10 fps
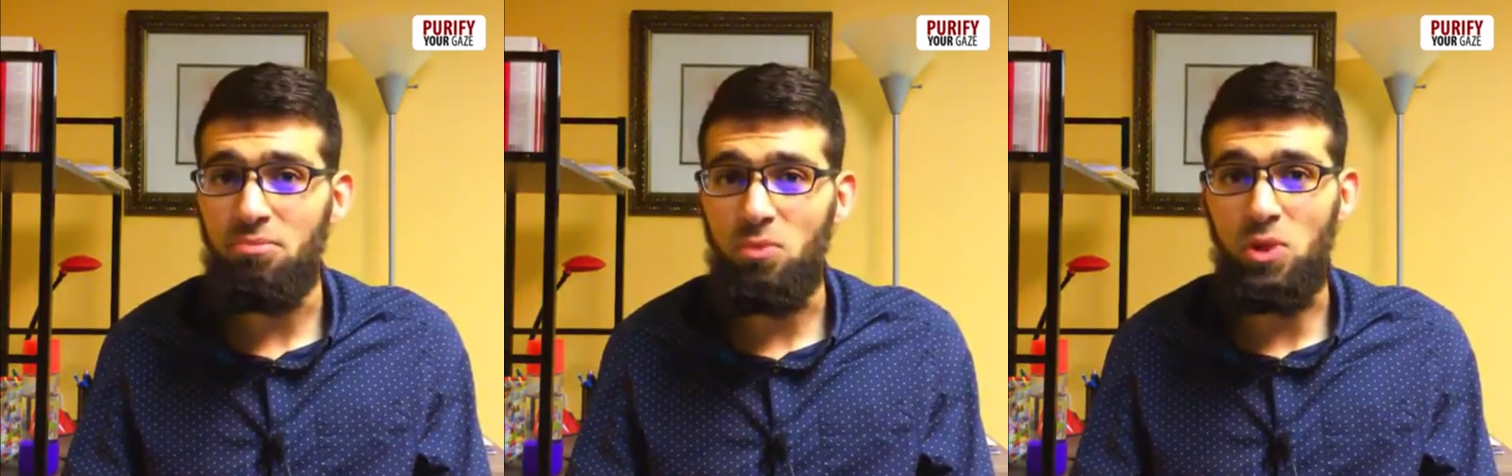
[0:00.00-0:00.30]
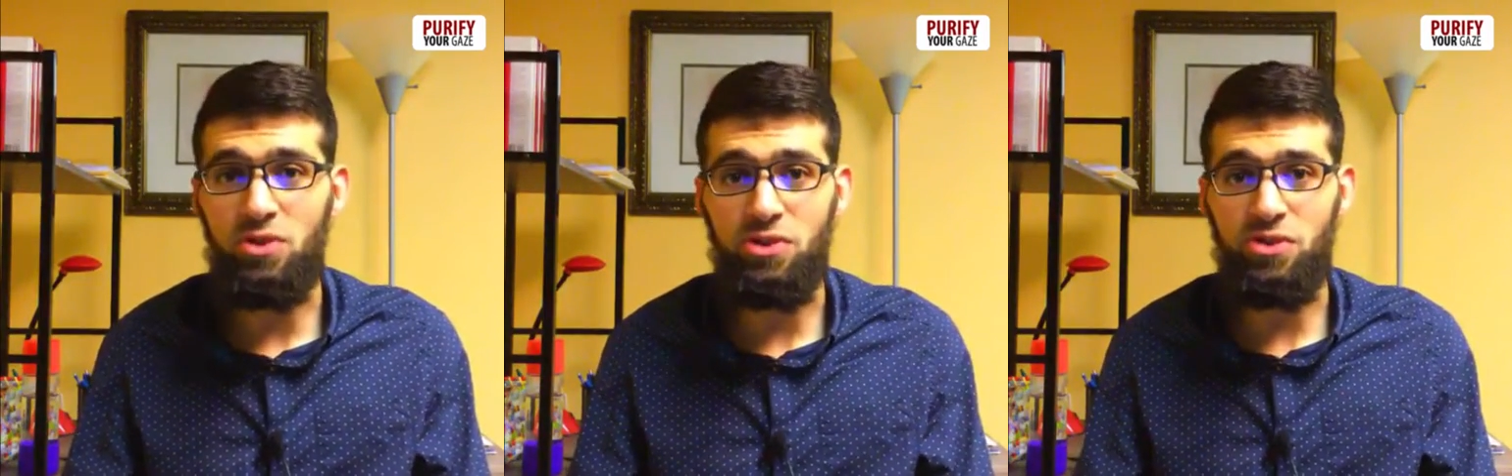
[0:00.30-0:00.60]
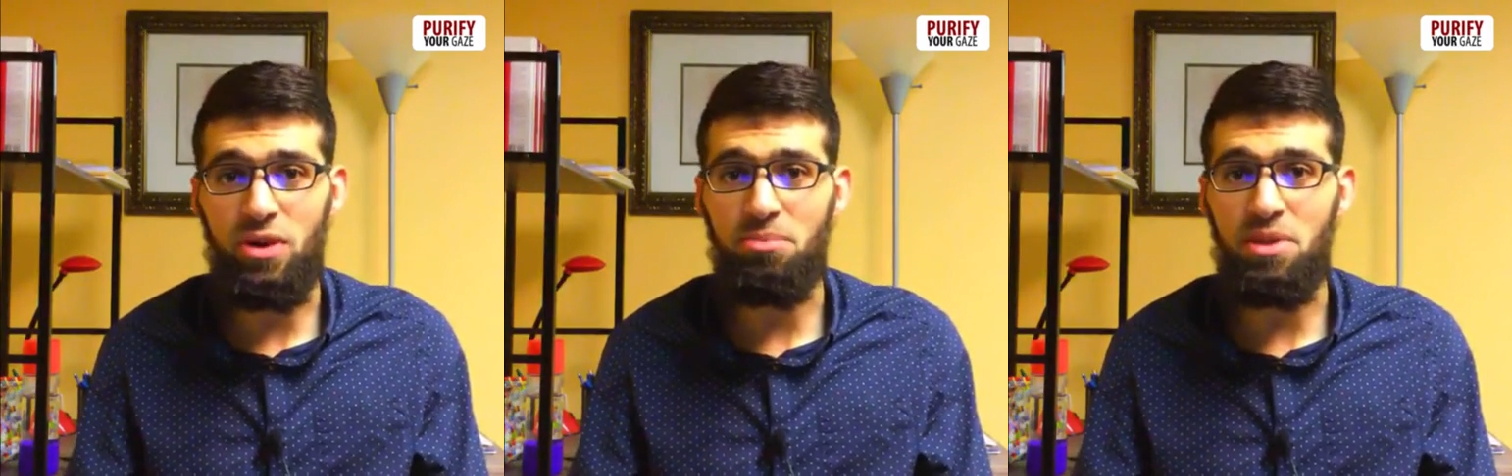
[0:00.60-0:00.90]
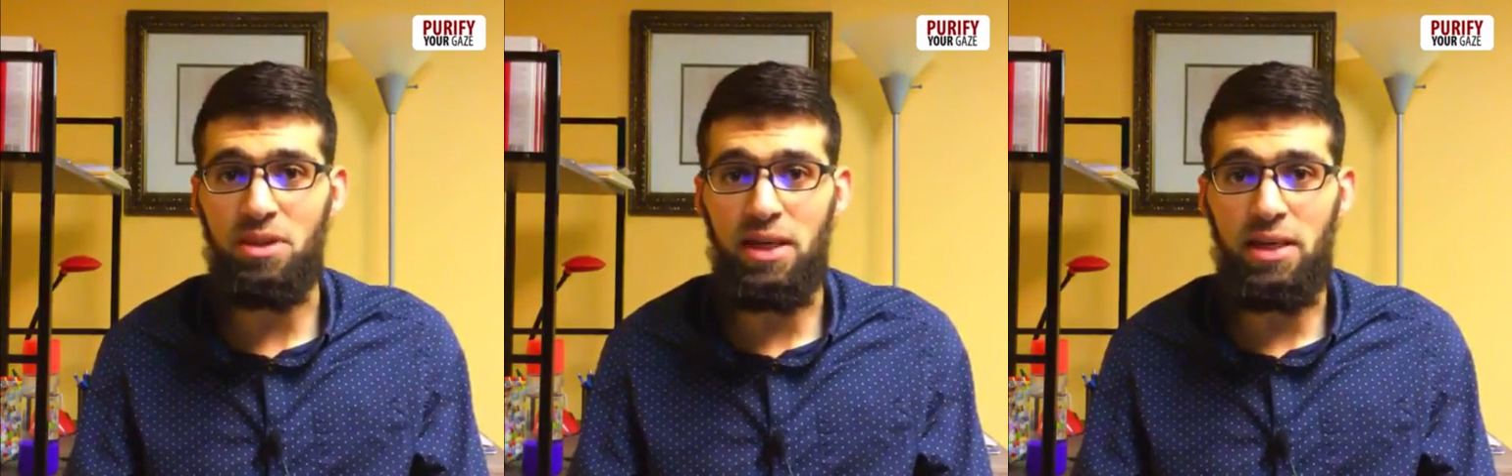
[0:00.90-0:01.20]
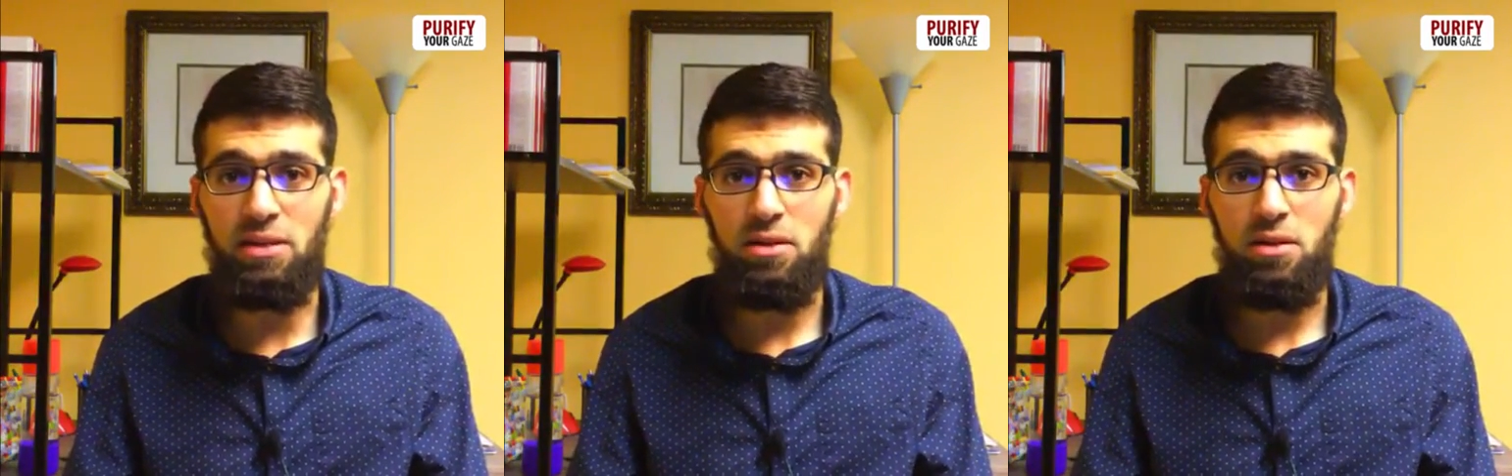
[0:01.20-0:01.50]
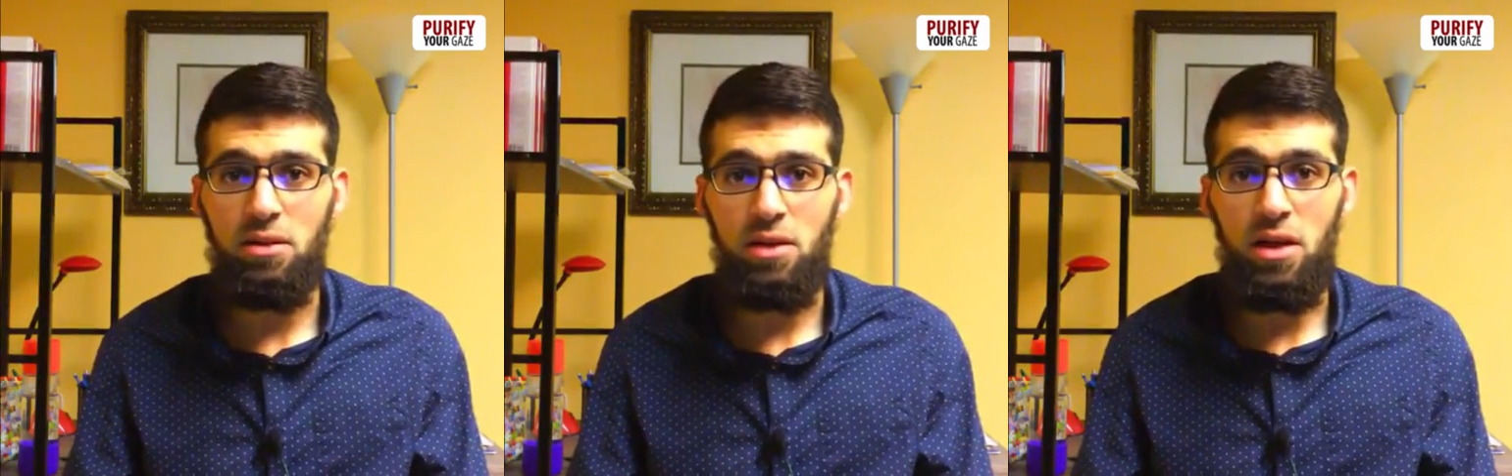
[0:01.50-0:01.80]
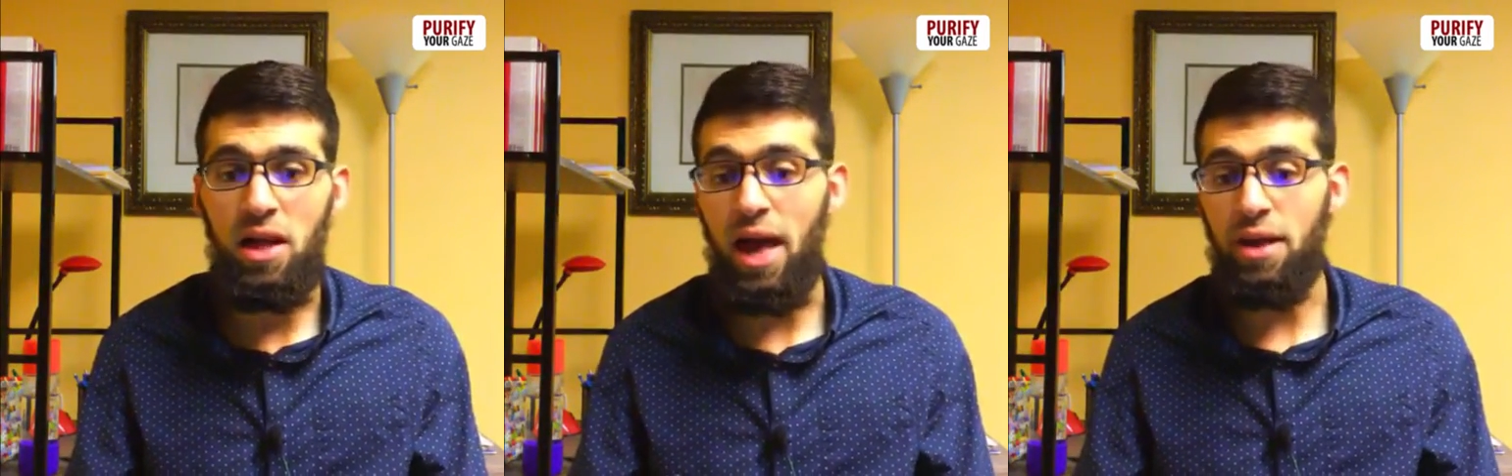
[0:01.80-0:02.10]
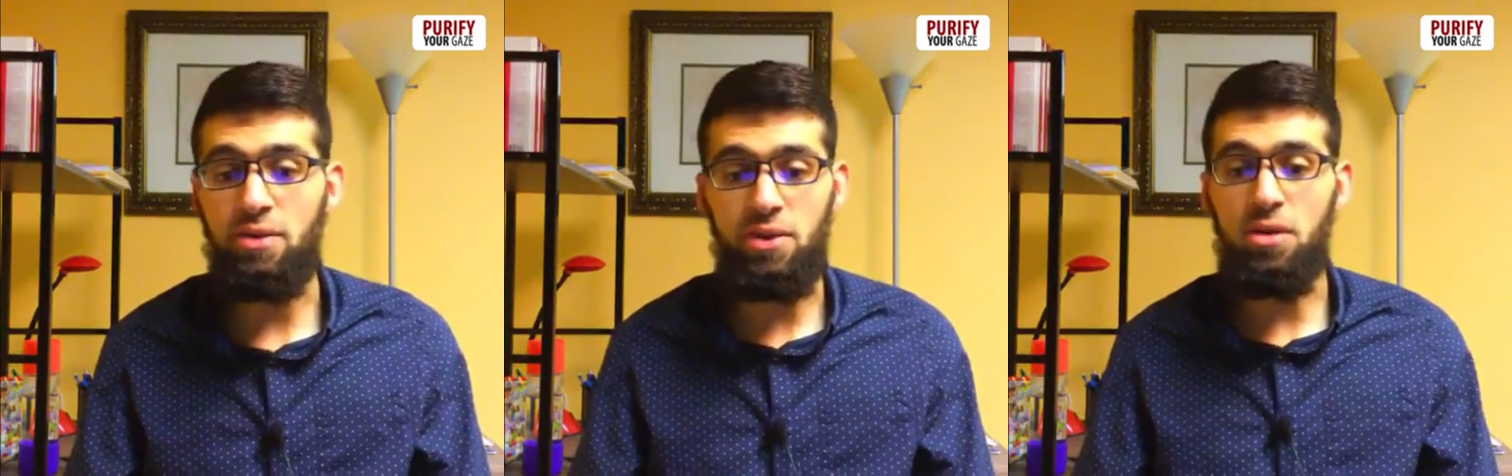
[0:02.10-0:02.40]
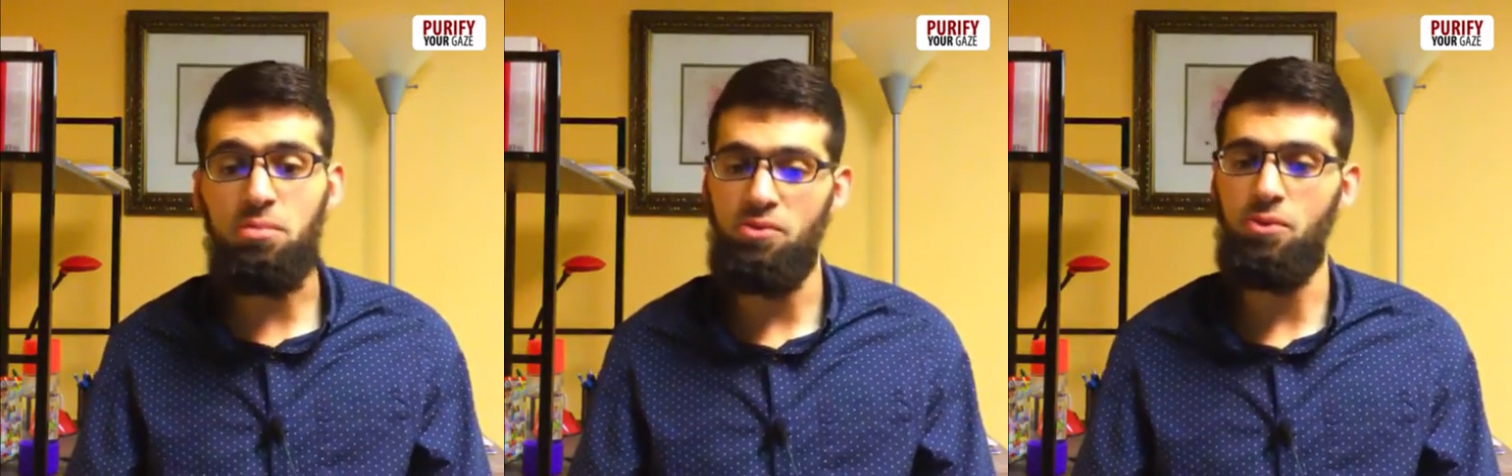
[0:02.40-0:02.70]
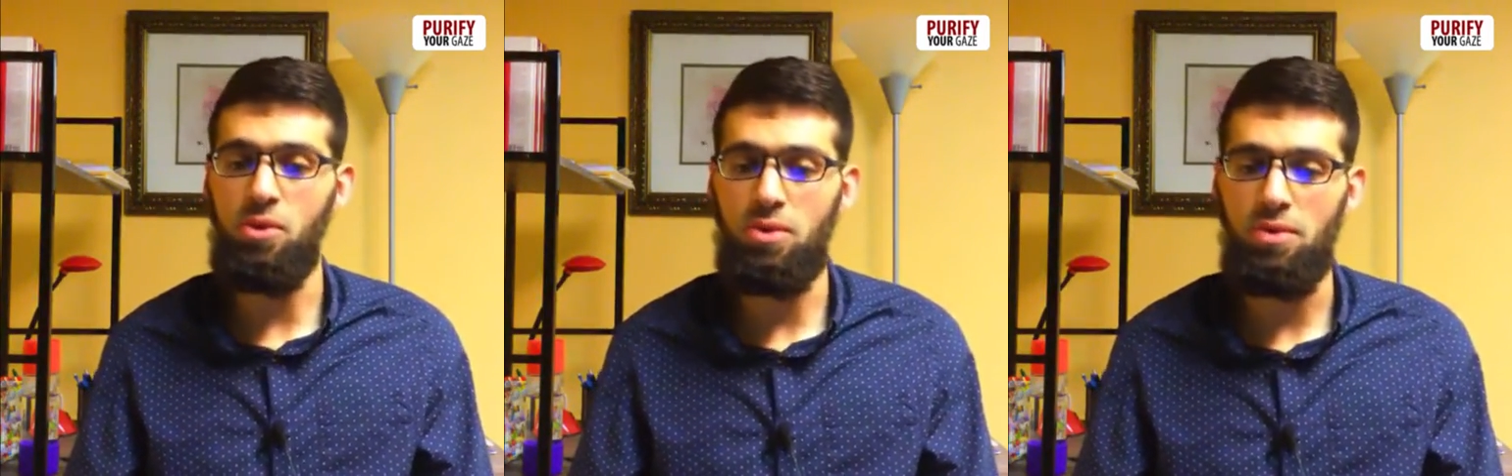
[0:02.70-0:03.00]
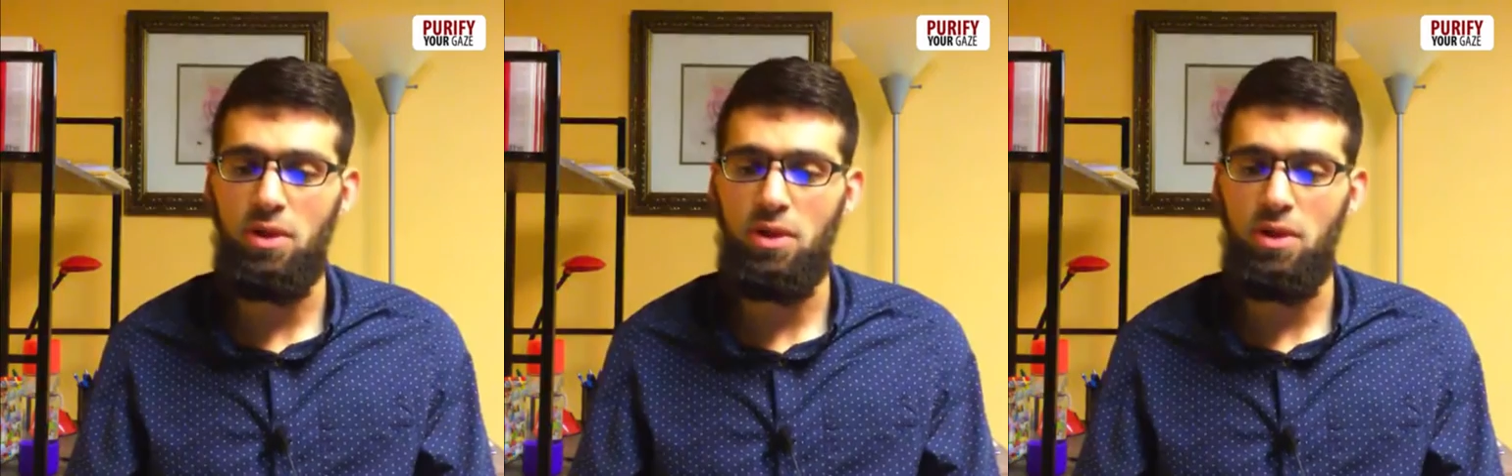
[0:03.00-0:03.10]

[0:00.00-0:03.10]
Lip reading: which is something that he hadn't done before,